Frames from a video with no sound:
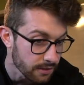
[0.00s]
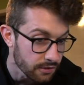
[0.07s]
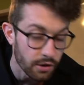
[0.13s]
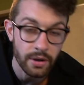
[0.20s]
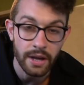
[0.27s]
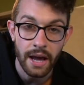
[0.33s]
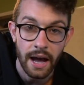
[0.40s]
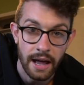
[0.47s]
So
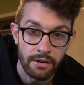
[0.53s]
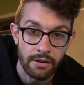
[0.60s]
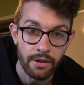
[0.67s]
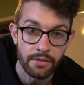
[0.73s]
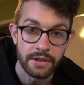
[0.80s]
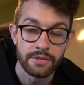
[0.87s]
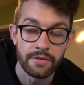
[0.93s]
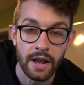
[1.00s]
yeah, I don't know,
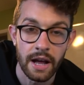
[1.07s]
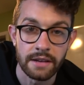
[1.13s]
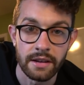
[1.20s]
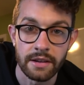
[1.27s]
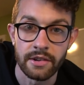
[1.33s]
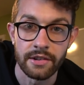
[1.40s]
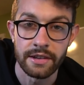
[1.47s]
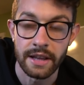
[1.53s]
these vlogs I
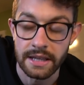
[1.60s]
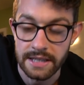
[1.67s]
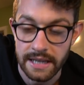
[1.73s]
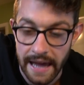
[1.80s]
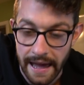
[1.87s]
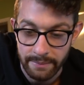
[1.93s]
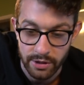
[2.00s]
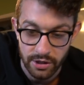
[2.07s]
just like to
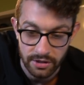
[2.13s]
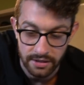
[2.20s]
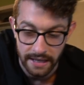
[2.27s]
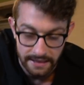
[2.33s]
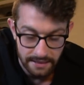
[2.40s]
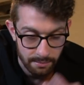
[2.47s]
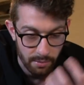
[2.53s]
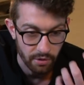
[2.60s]
capture
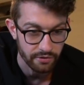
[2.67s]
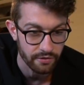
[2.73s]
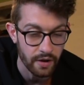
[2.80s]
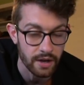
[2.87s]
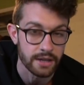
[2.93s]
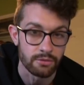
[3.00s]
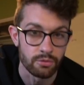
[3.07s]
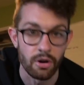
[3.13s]
like the most
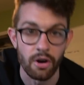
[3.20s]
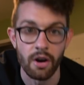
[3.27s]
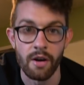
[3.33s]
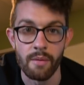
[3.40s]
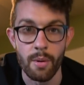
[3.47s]
fucking raw